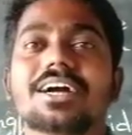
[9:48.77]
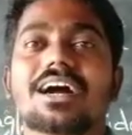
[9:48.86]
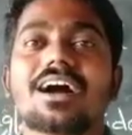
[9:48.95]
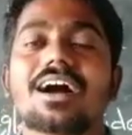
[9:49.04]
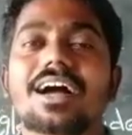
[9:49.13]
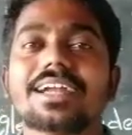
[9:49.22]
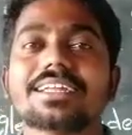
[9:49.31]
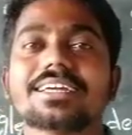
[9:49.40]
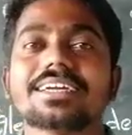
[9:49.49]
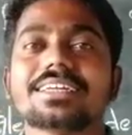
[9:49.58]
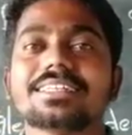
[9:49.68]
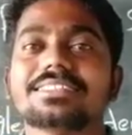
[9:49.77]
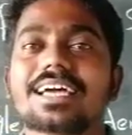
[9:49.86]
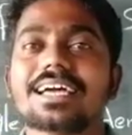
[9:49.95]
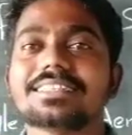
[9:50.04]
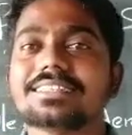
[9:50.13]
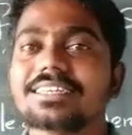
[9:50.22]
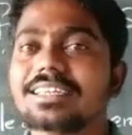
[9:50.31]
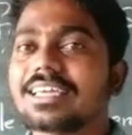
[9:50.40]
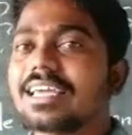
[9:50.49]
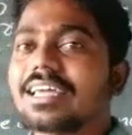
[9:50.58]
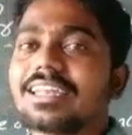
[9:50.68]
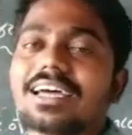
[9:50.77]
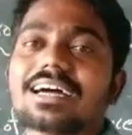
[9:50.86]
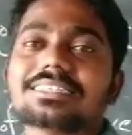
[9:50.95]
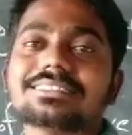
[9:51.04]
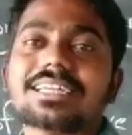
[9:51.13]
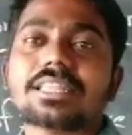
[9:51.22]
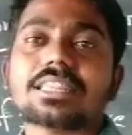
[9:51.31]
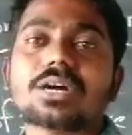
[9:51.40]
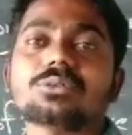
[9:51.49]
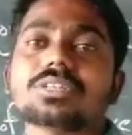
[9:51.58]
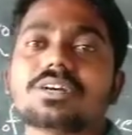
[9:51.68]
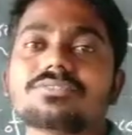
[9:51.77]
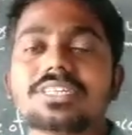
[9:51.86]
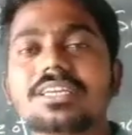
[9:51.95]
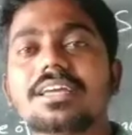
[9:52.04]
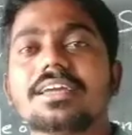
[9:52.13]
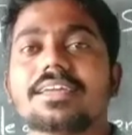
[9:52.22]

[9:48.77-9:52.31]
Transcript: hot than the north and south of the